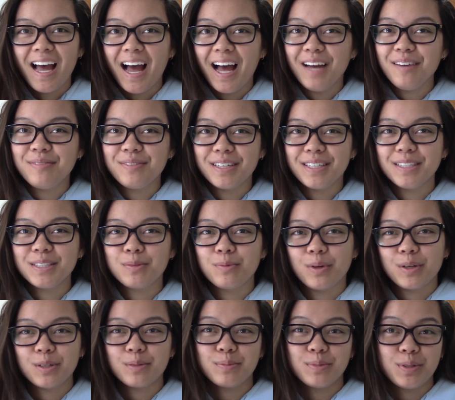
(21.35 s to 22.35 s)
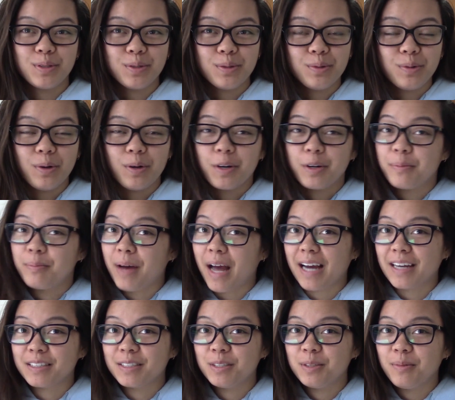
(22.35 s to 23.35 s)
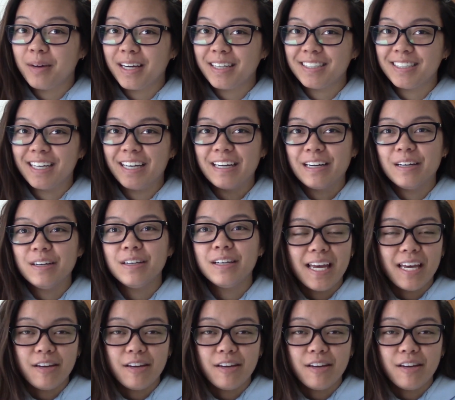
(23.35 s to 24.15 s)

Hi friends, welcome to or back to my channel.